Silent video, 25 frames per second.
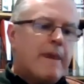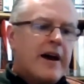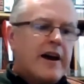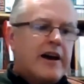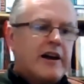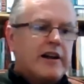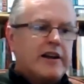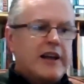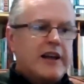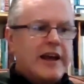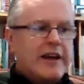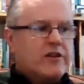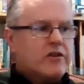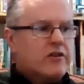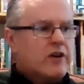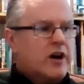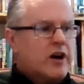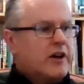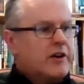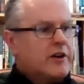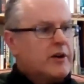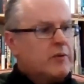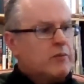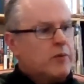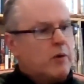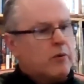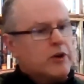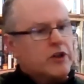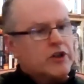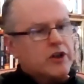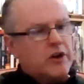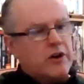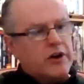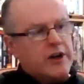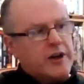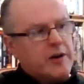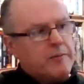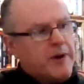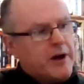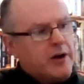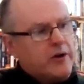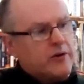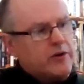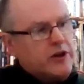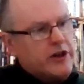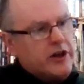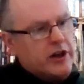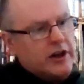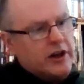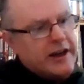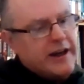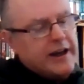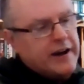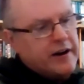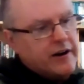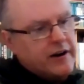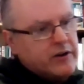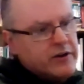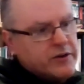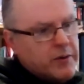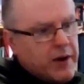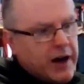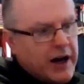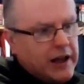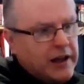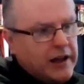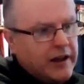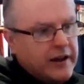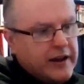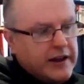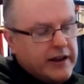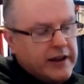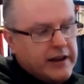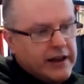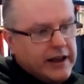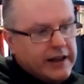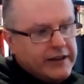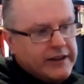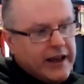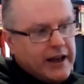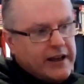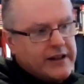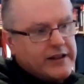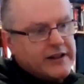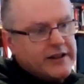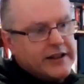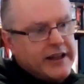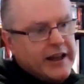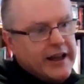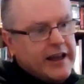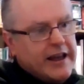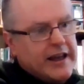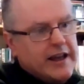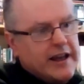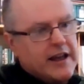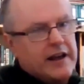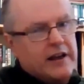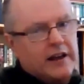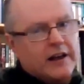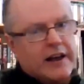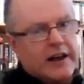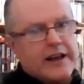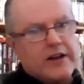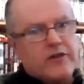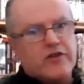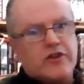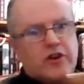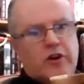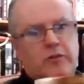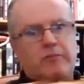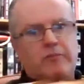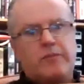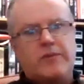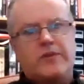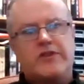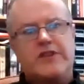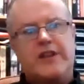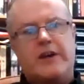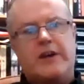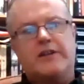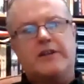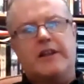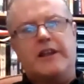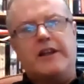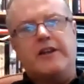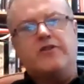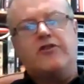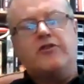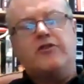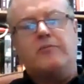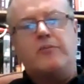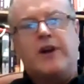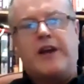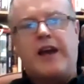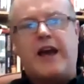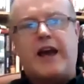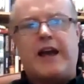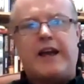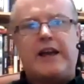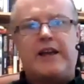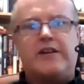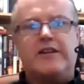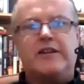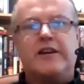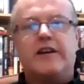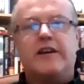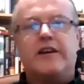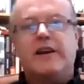Later on in what we're talking about, you'll hear as well that the Leitrim, South Leitrim Brigade